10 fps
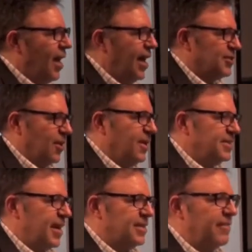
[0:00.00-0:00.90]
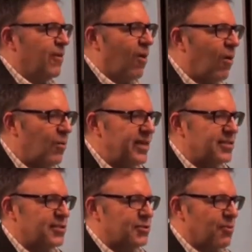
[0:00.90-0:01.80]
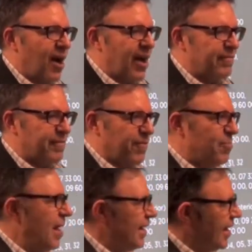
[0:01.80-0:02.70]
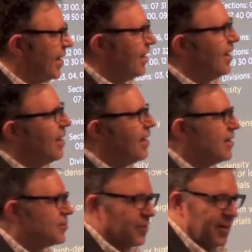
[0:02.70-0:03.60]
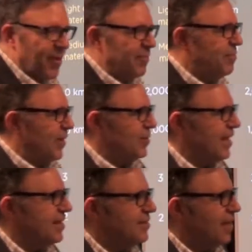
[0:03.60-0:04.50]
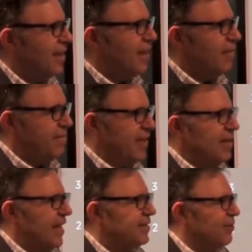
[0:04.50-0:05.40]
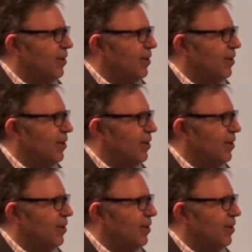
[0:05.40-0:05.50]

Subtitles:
As an architect, I've always strived for making, my buildings feel like they're